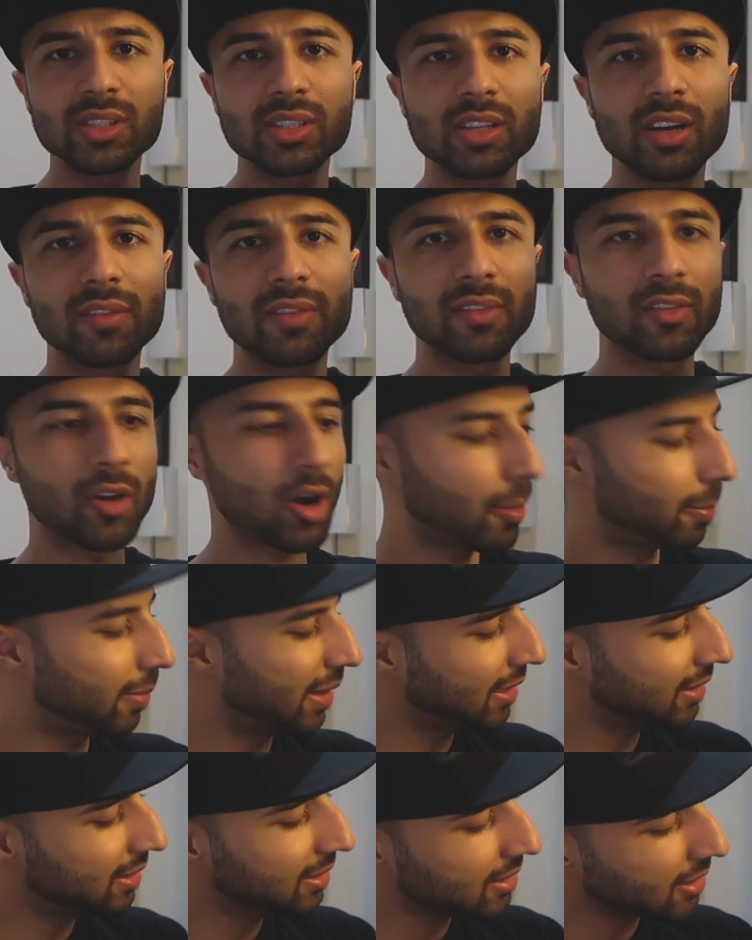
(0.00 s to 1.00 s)
and stuff. I've got a
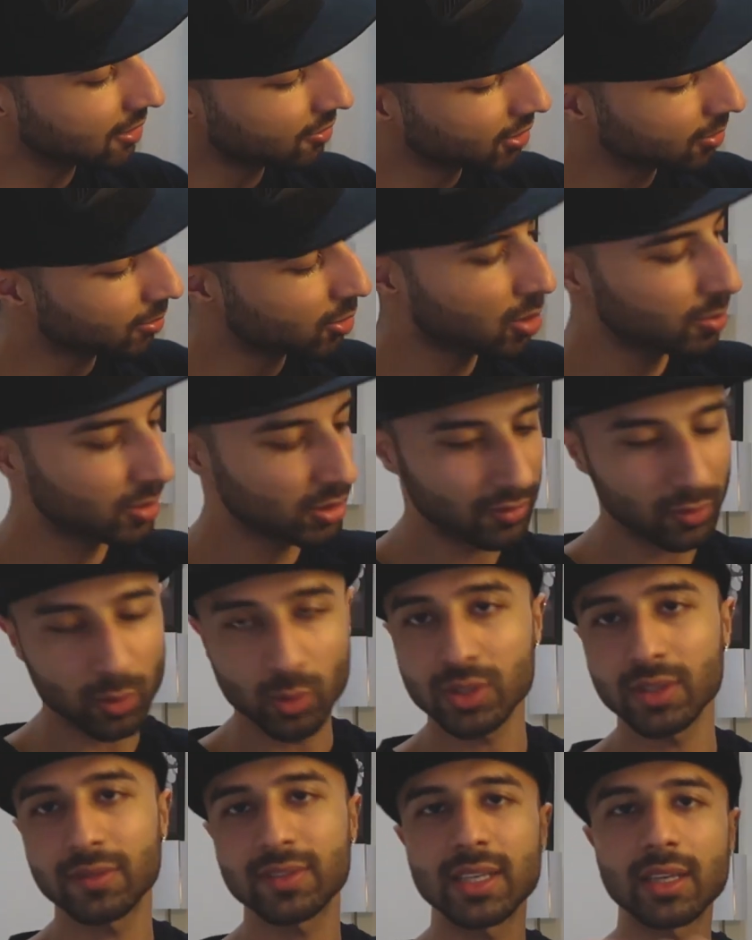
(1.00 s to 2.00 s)
pen in there at the moment. Of
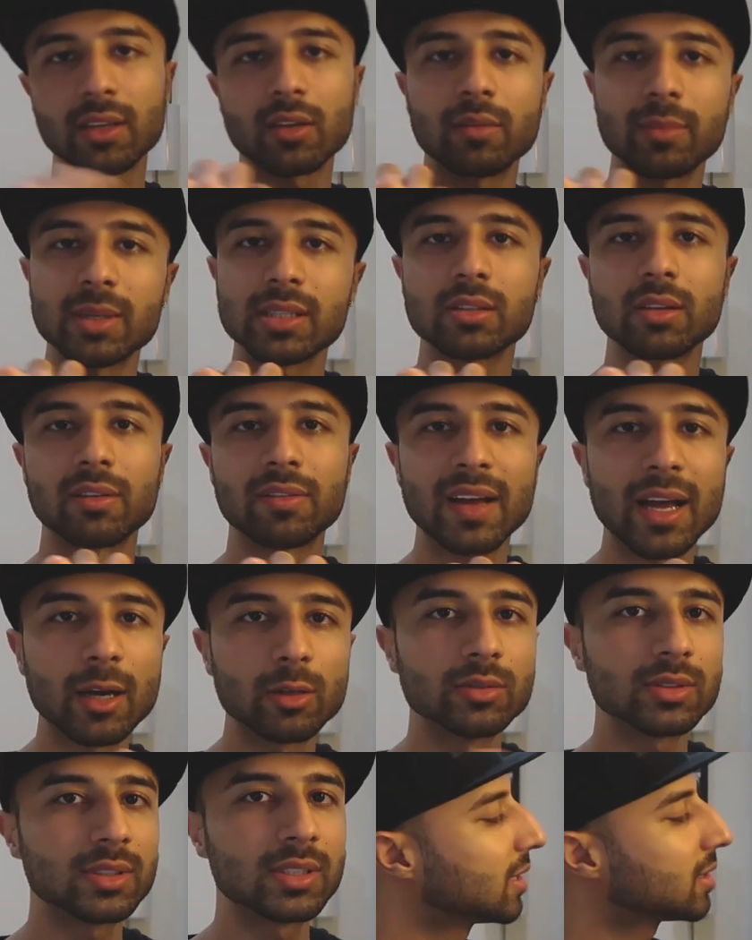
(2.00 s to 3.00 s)
course I've taken all my stuff
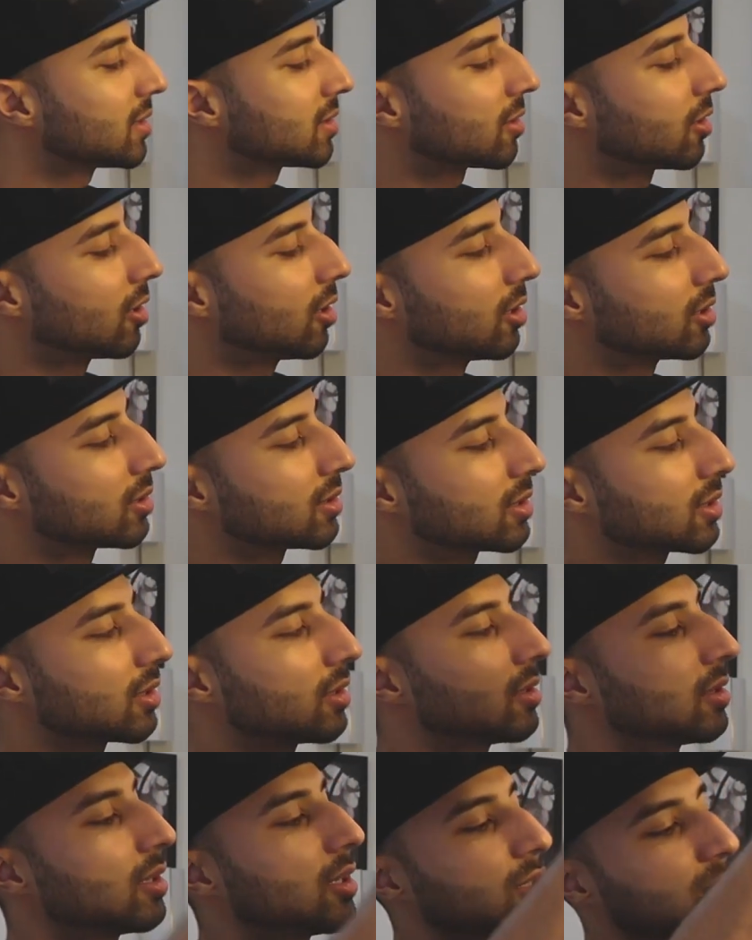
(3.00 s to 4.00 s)
out. It's got
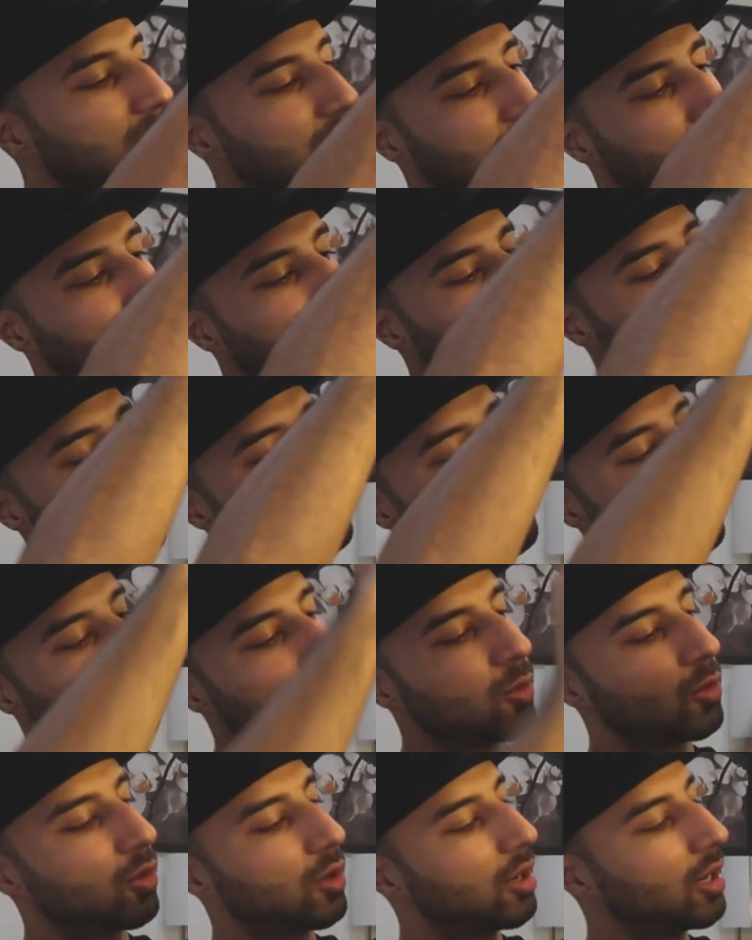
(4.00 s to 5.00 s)
a slot
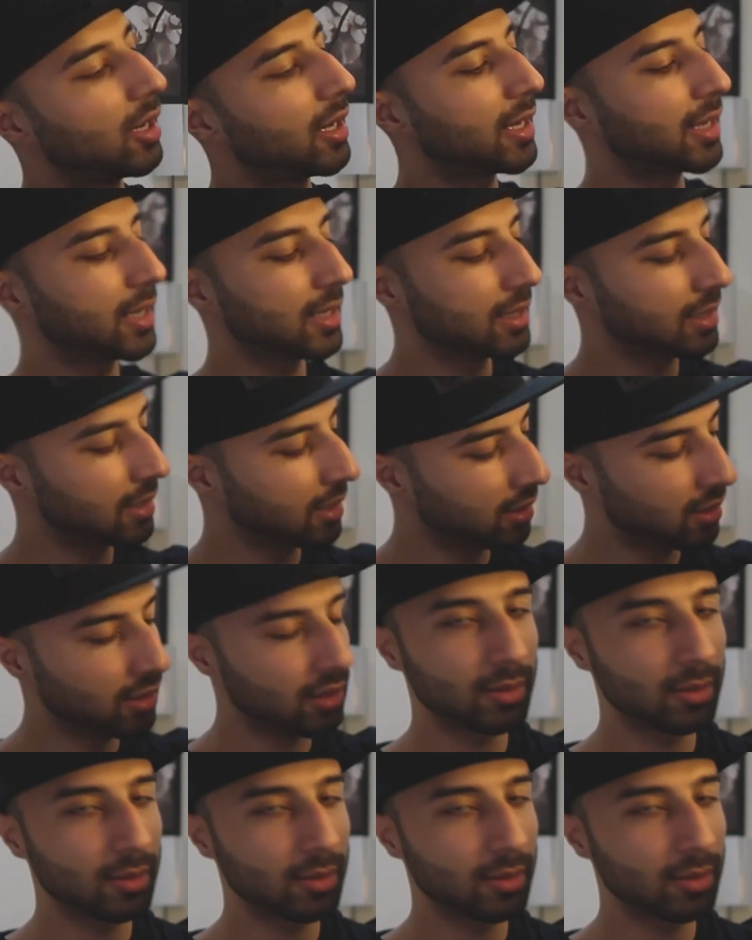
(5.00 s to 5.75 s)
for a